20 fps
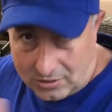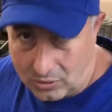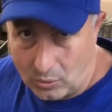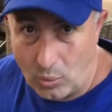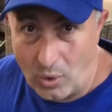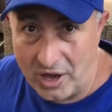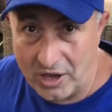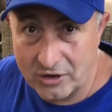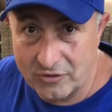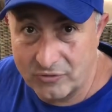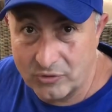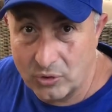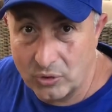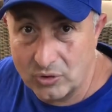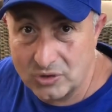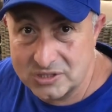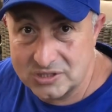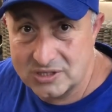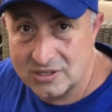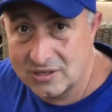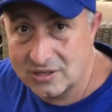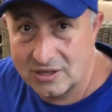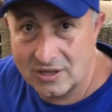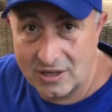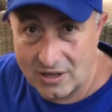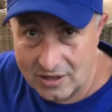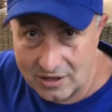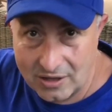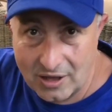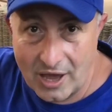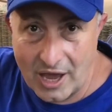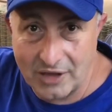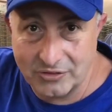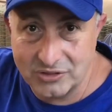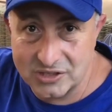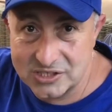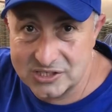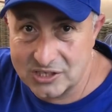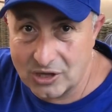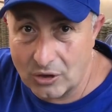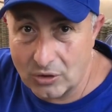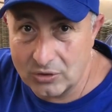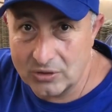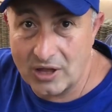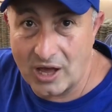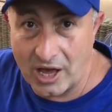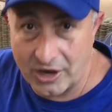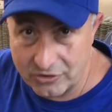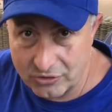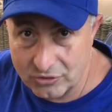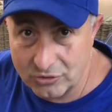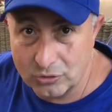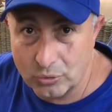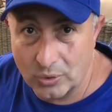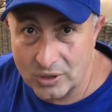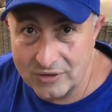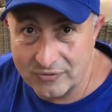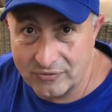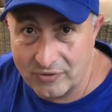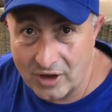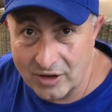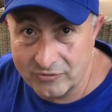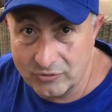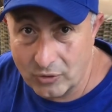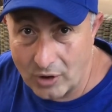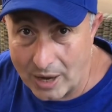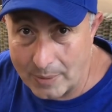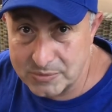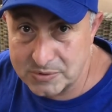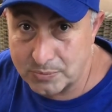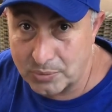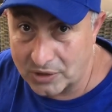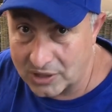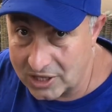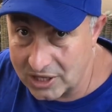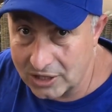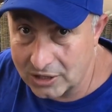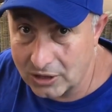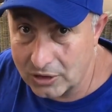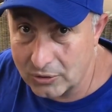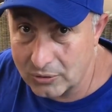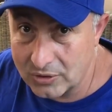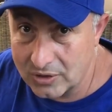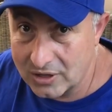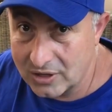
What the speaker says: weigh it of course, add the salt, 125 grams per kilo,